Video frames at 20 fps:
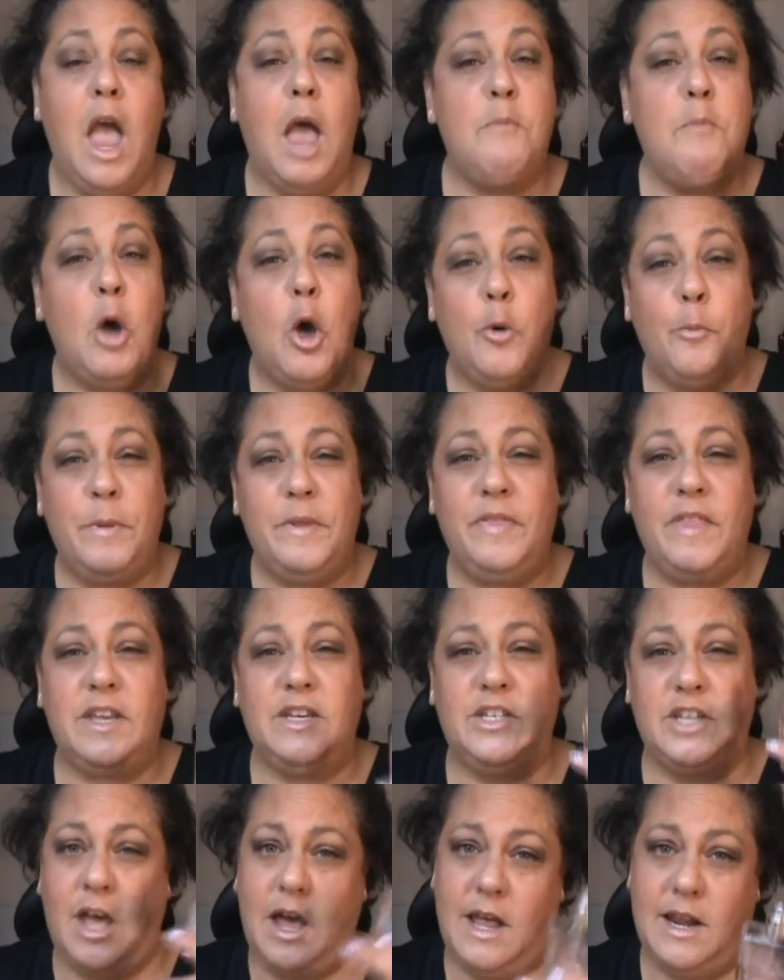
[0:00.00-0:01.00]
I'm hoping
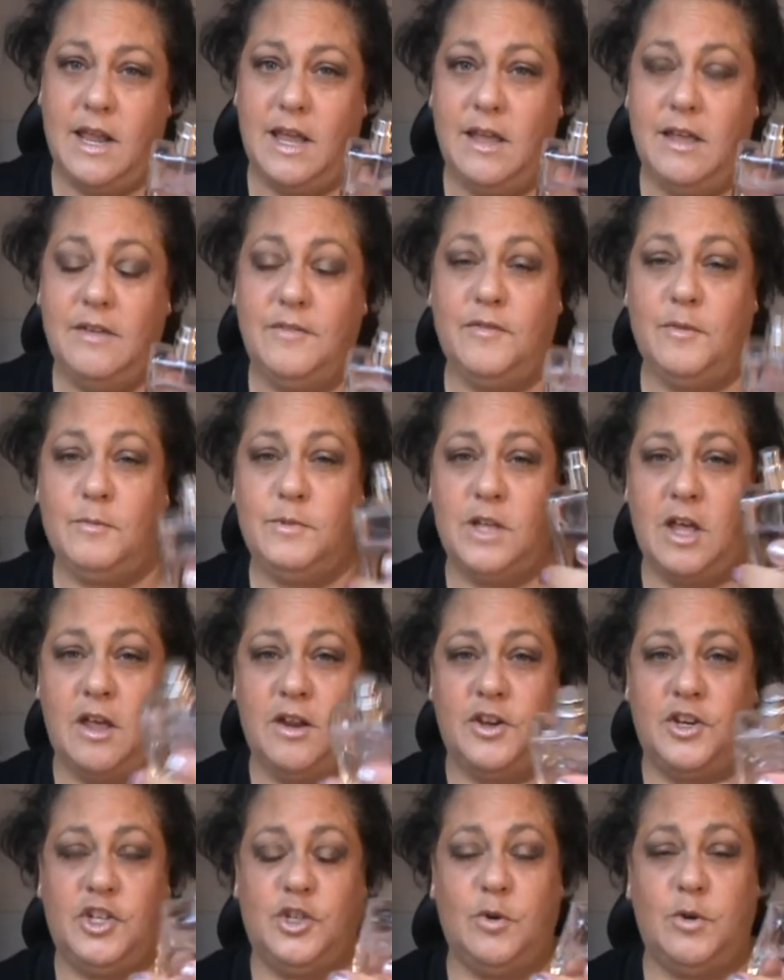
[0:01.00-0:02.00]
that Donna from
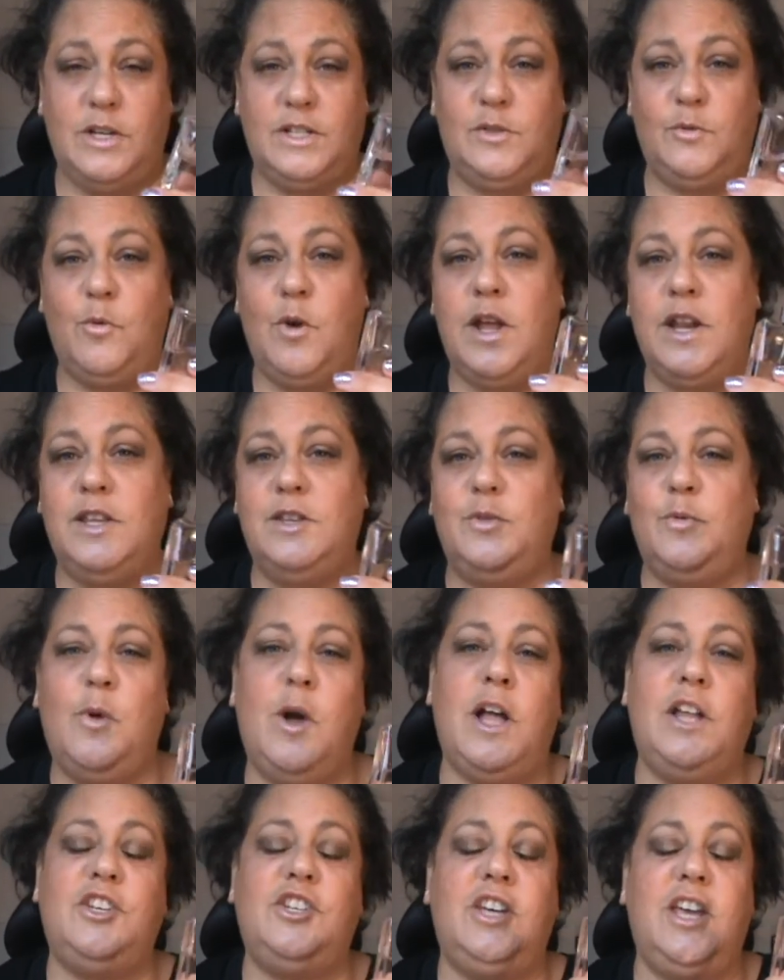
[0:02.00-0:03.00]
Donna Shorts 1 is
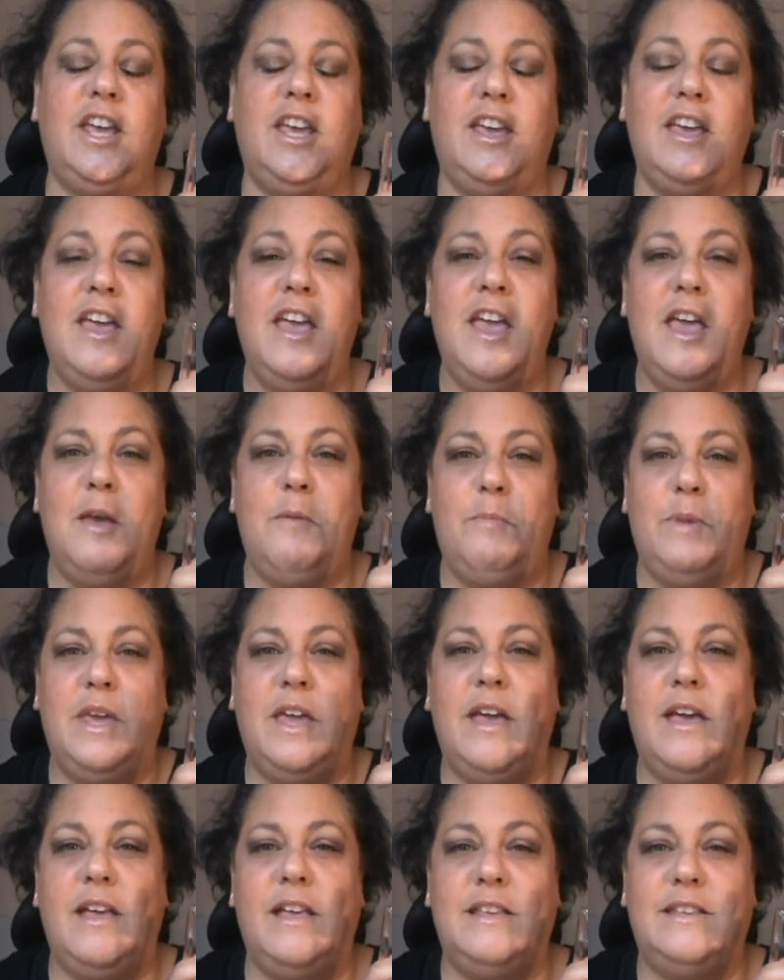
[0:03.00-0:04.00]
watching,
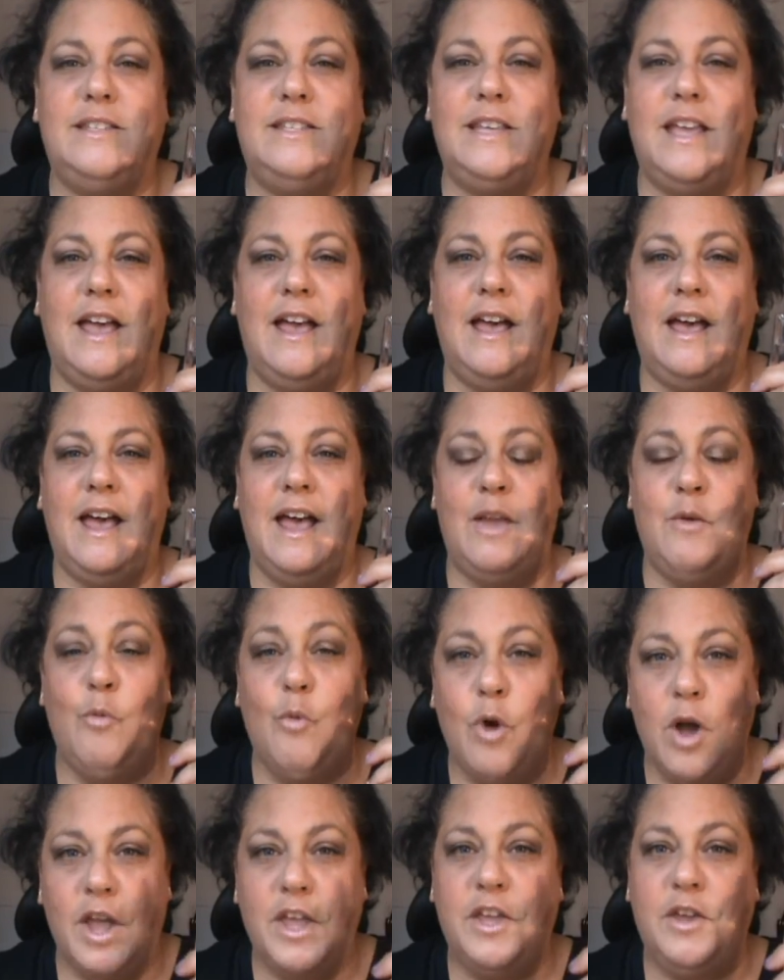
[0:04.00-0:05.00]
because I
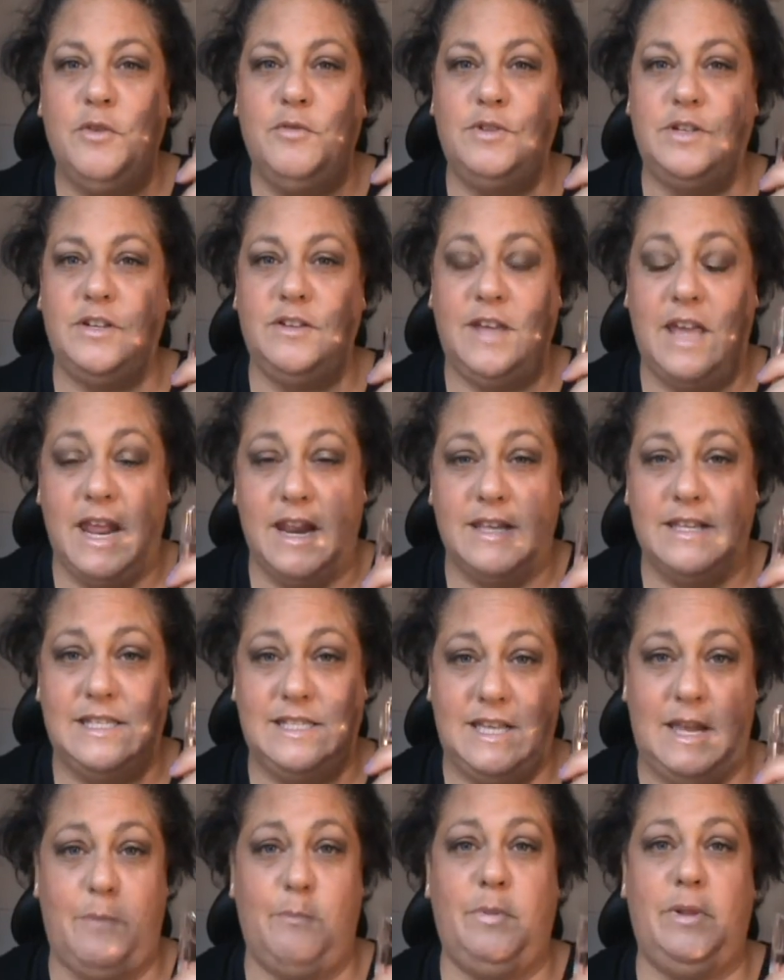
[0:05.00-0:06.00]
want you to get a
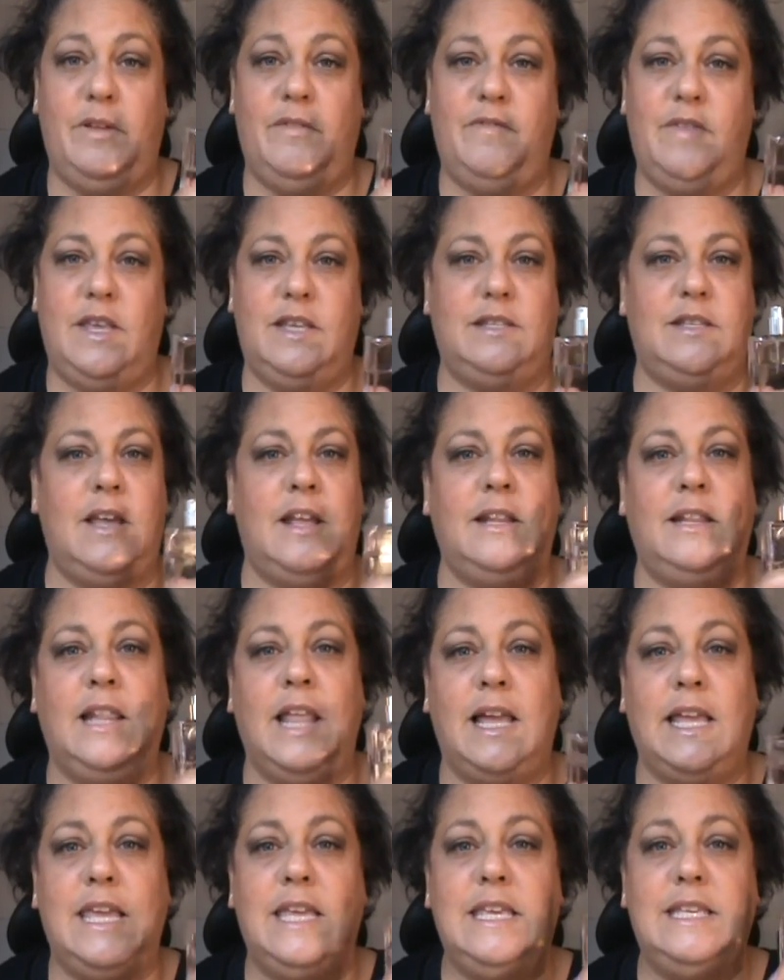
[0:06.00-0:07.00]
sample of this. On
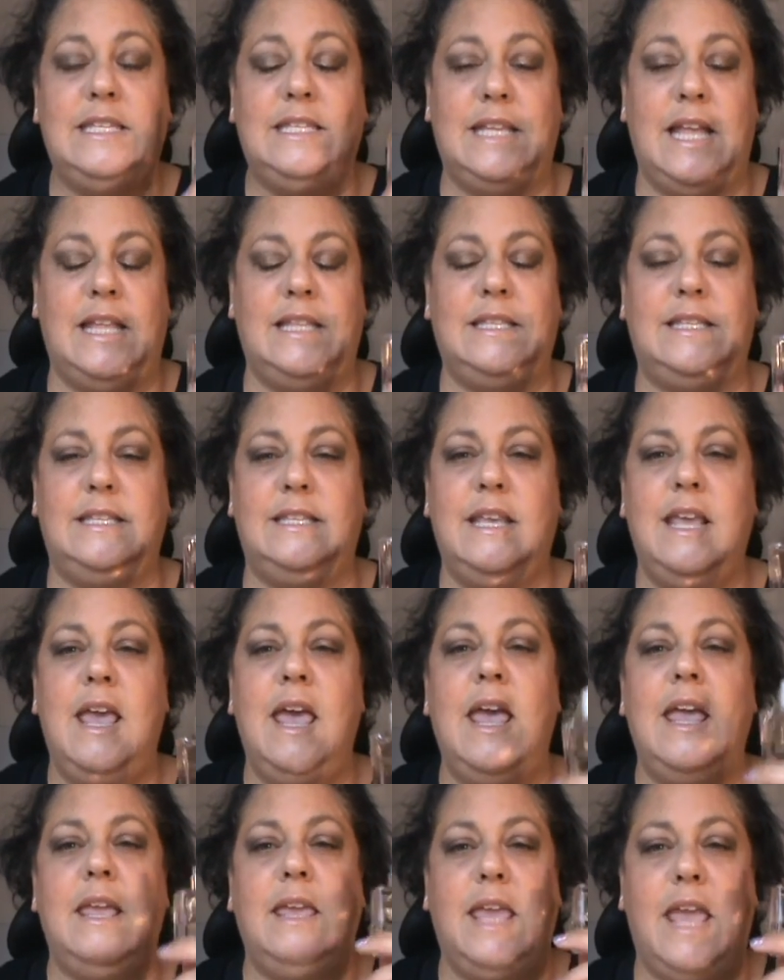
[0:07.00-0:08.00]
Lucky
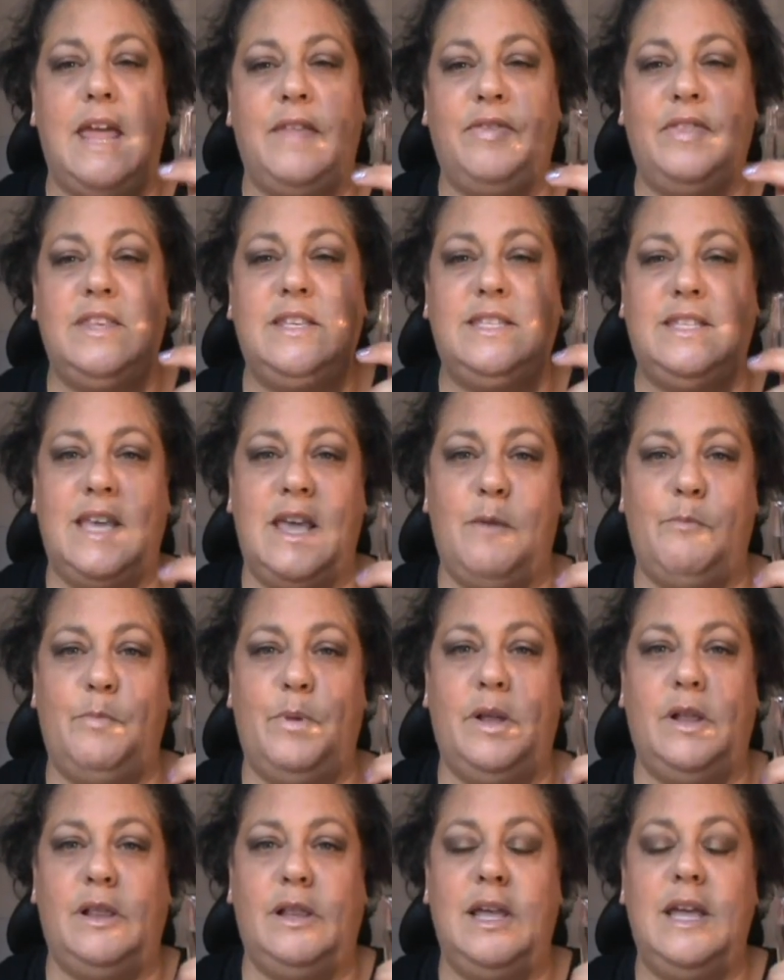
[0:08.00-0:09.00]
Scents, get the
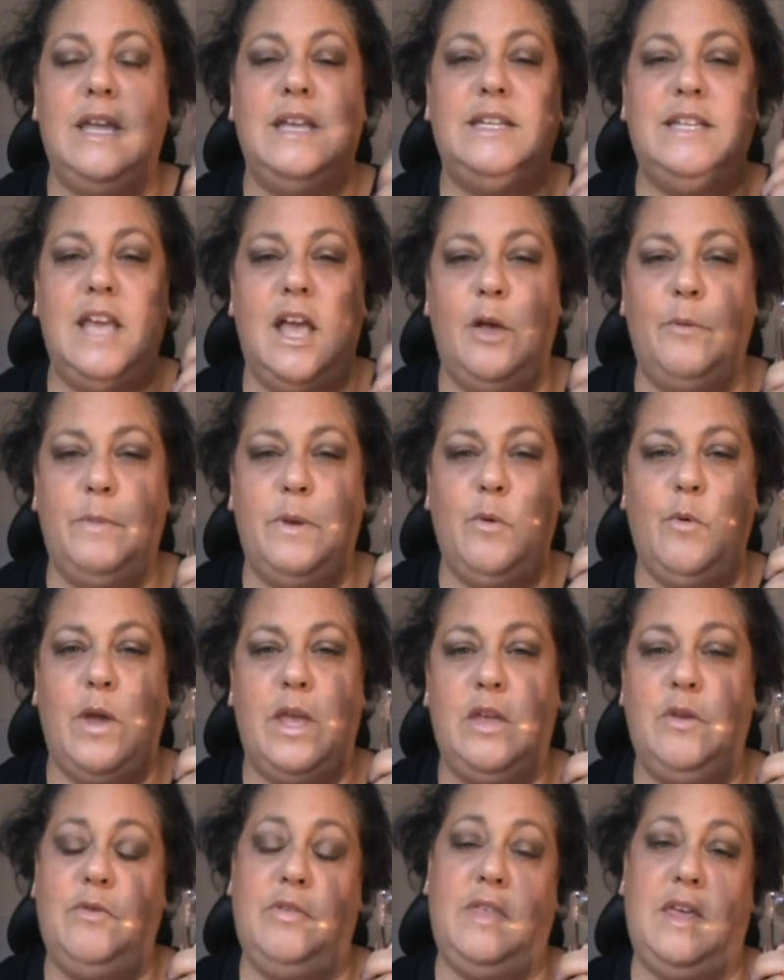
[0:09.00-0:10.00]
sample, tell me
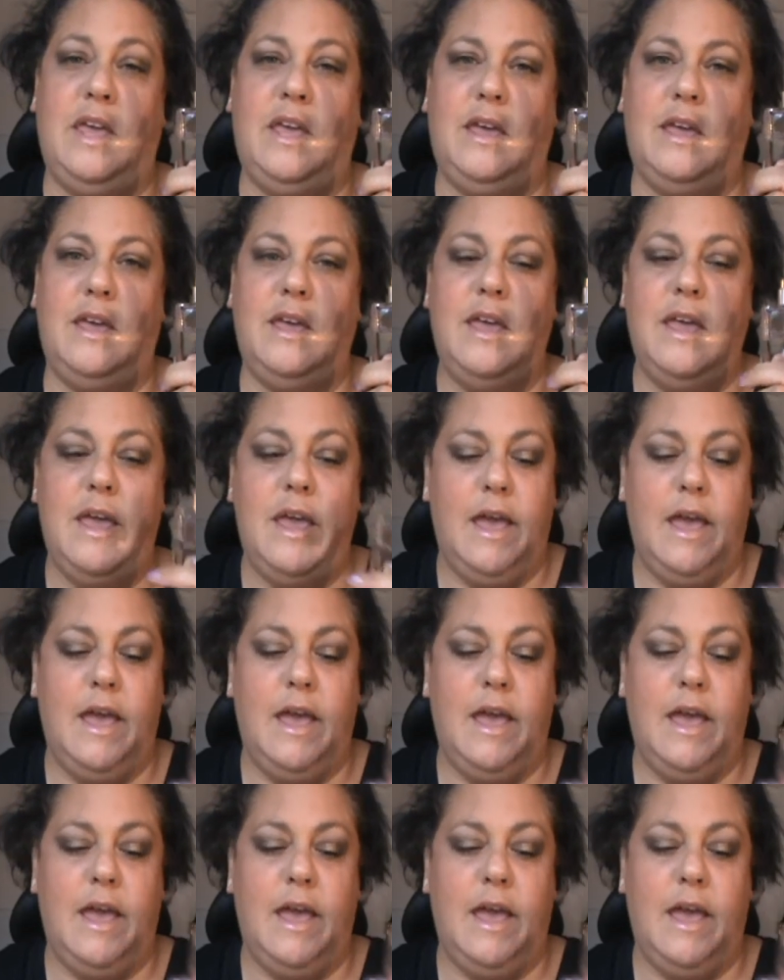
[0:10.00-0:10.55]
what you think.